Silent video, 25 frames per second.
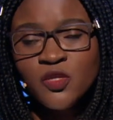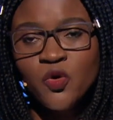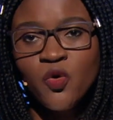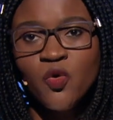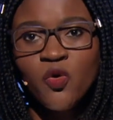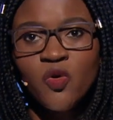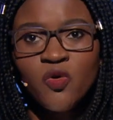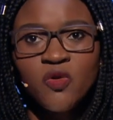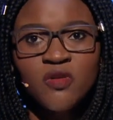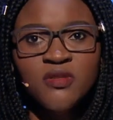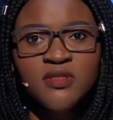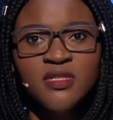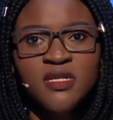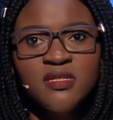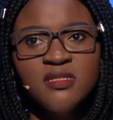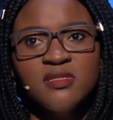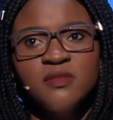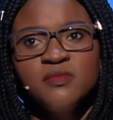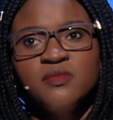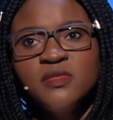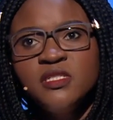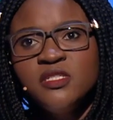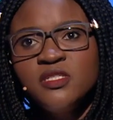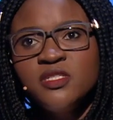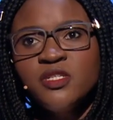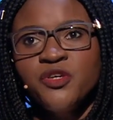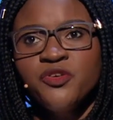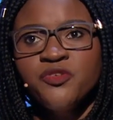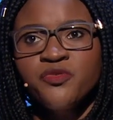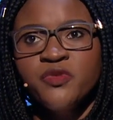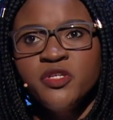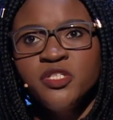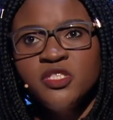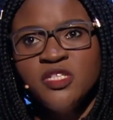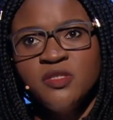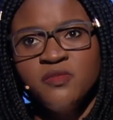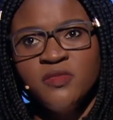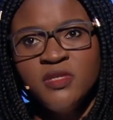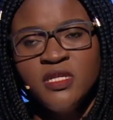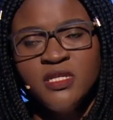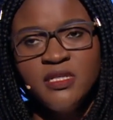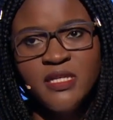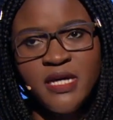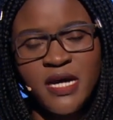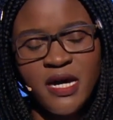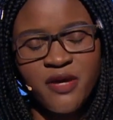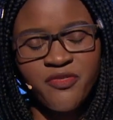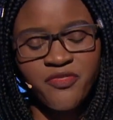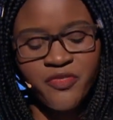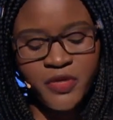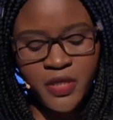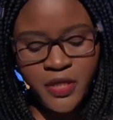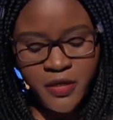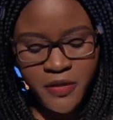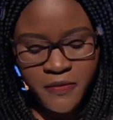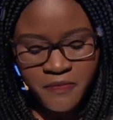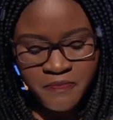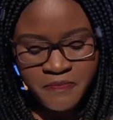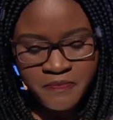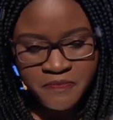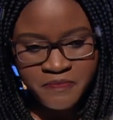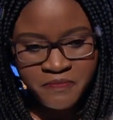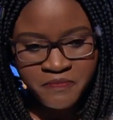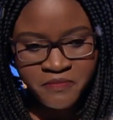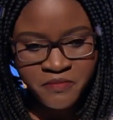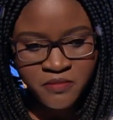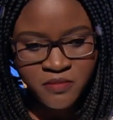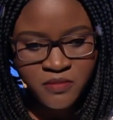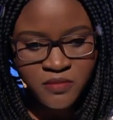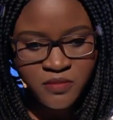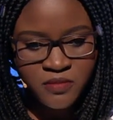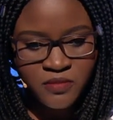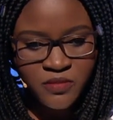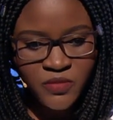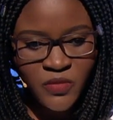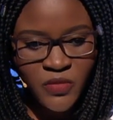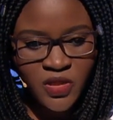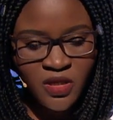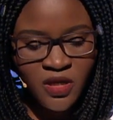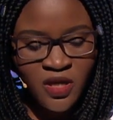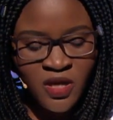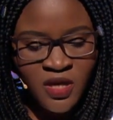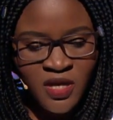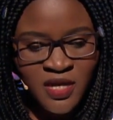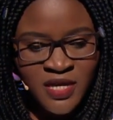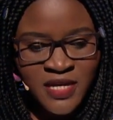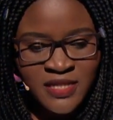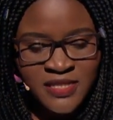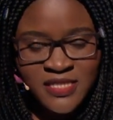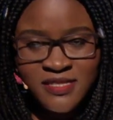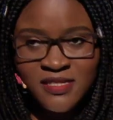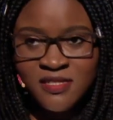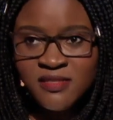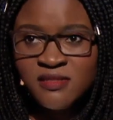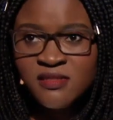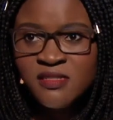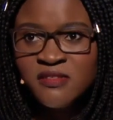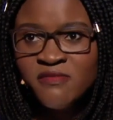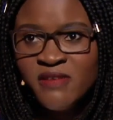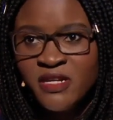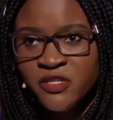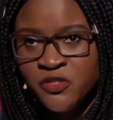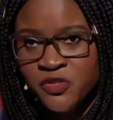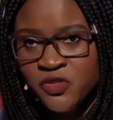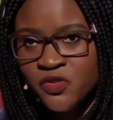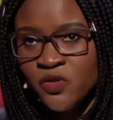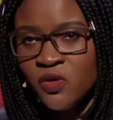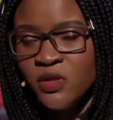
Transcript: the oldest military regime in Africa. This is Sylvanus